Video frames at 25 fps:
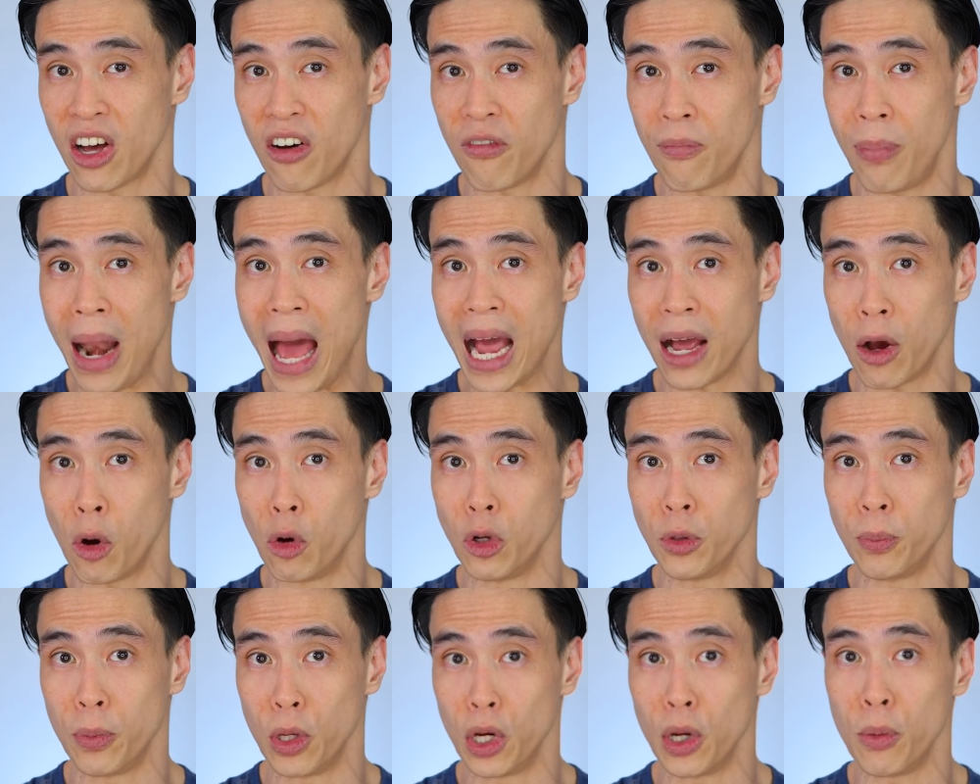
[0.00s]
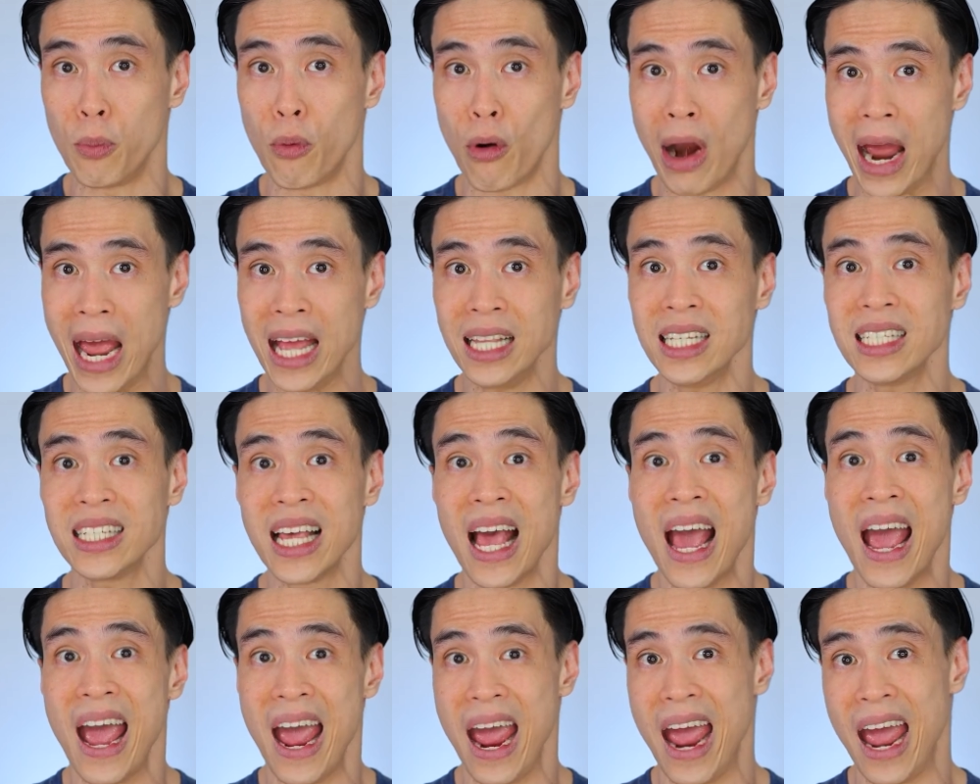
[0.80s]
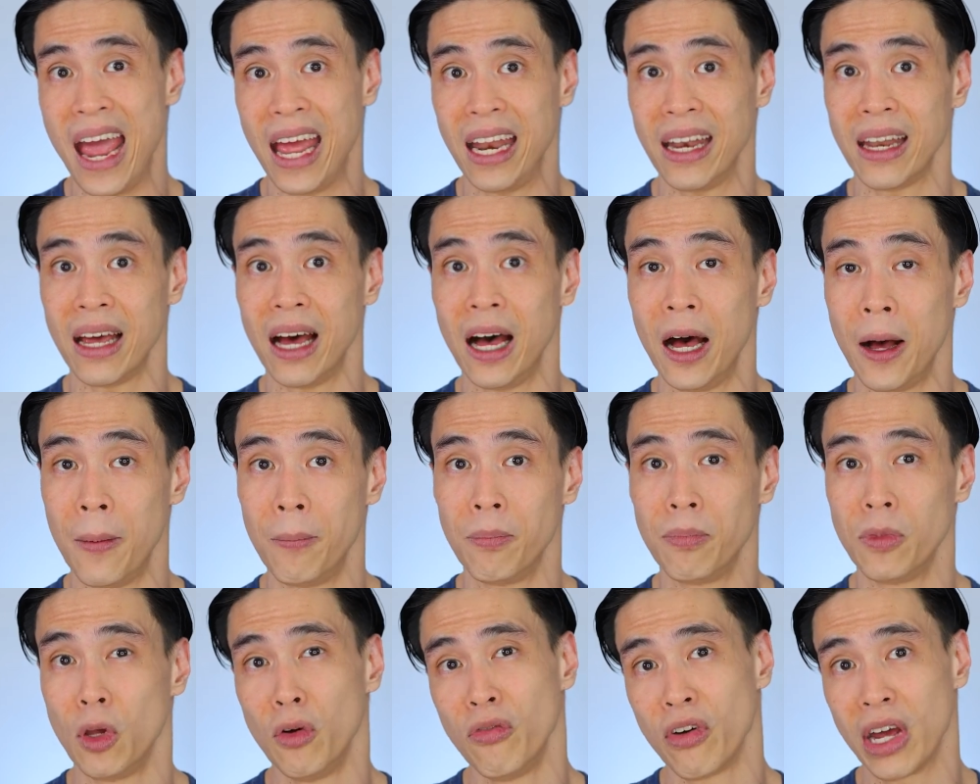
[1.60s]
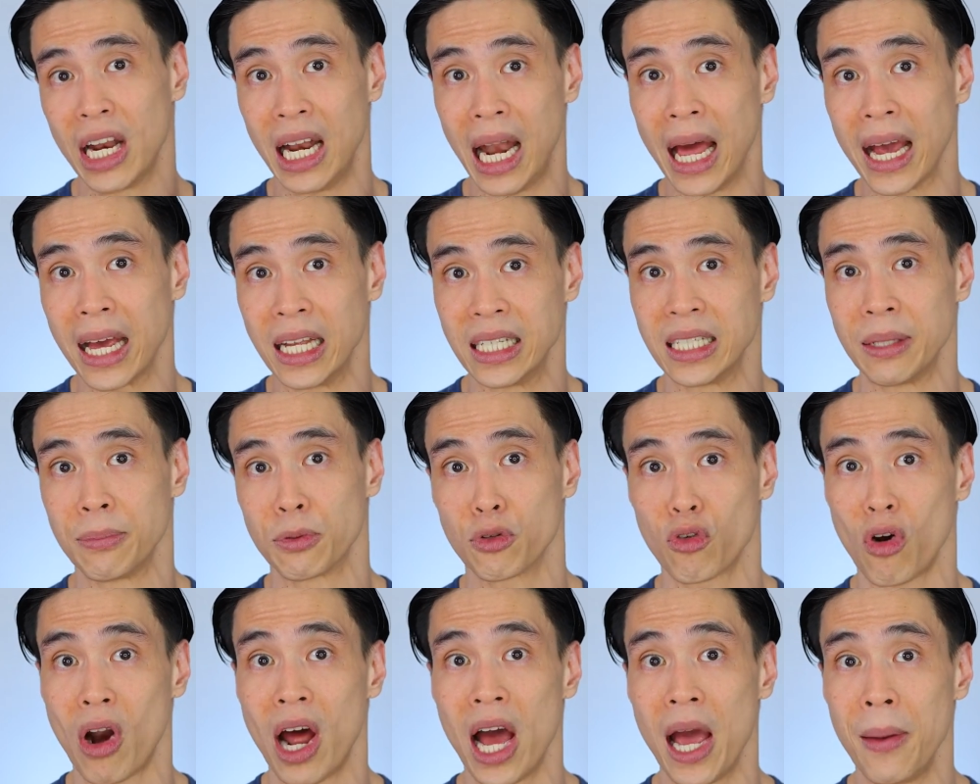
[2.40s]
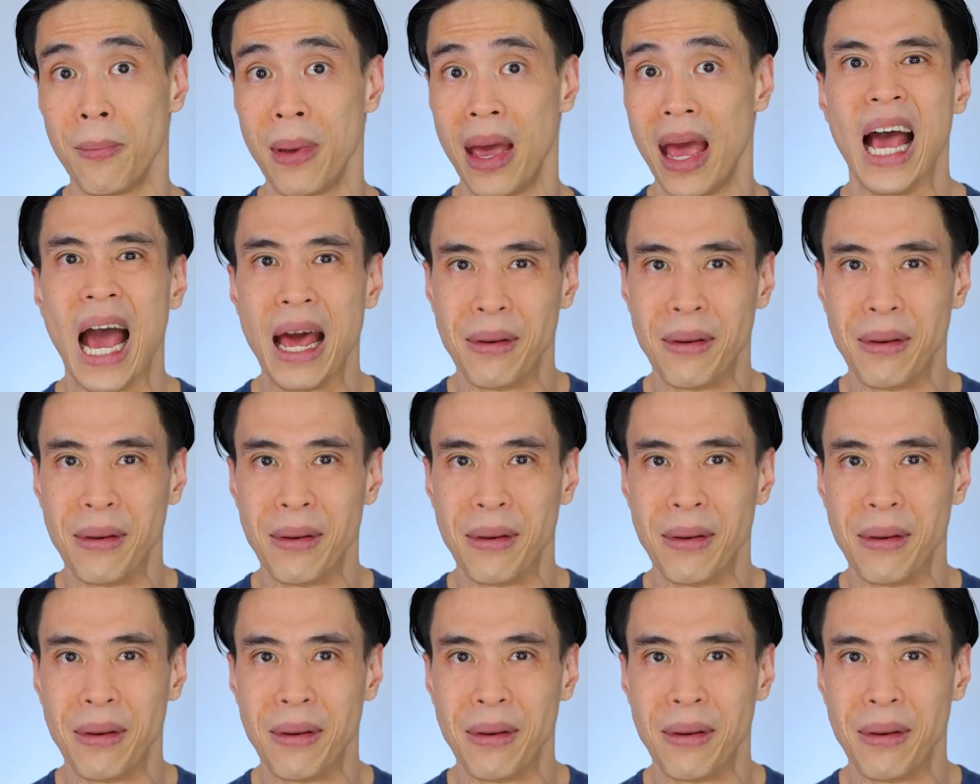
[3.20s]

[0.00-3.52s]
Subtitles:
of black-owned beauty brands. And don't forget to like and subscribe.